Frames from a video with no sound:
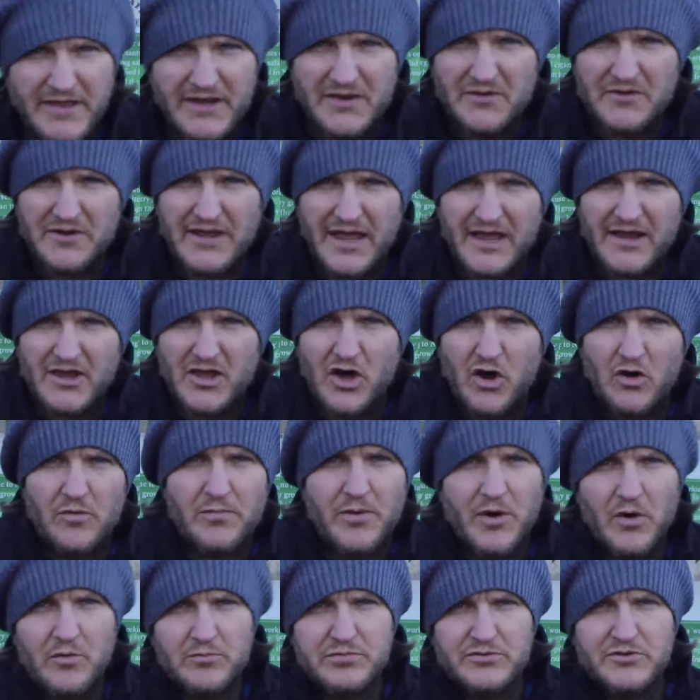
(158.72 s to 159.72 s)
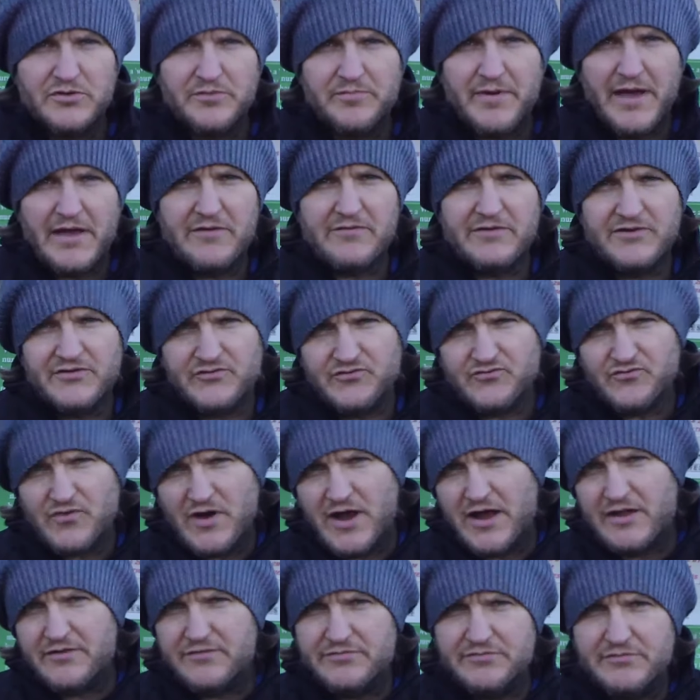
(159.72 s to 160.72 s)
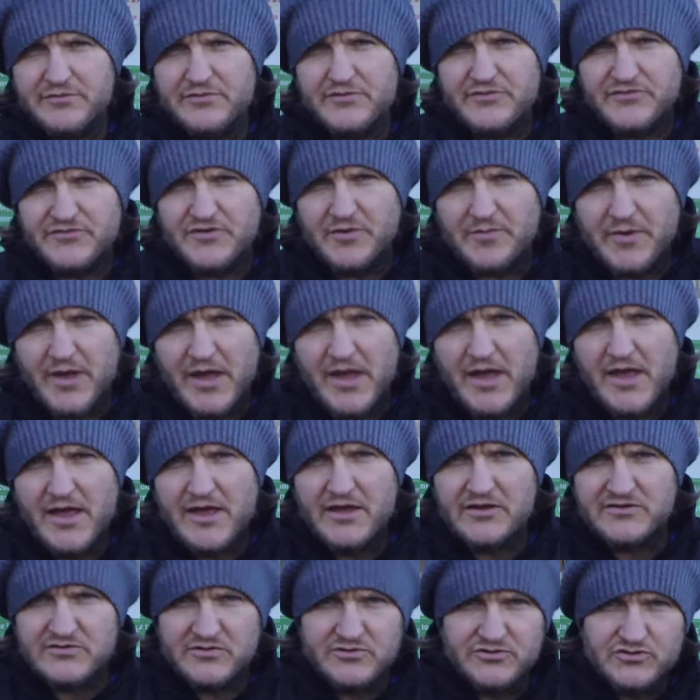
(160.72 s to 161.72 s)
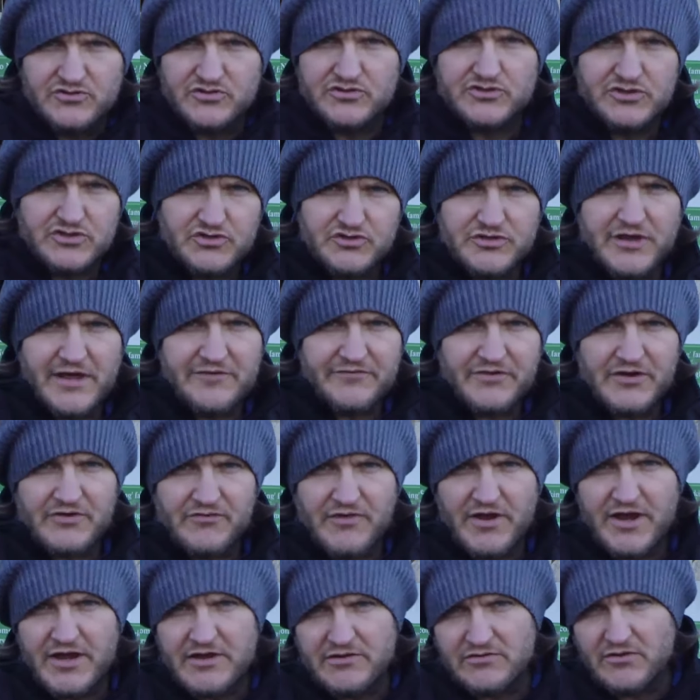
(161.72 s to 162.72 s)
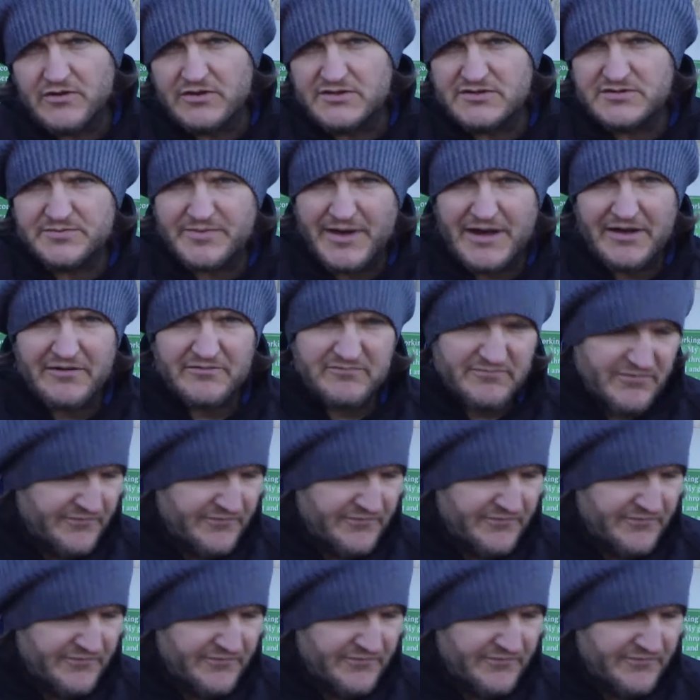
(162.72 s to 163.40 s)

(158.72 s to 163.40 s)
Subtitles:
then it will get cobalt blue berries right through the summer. So another good evergreen, growing to about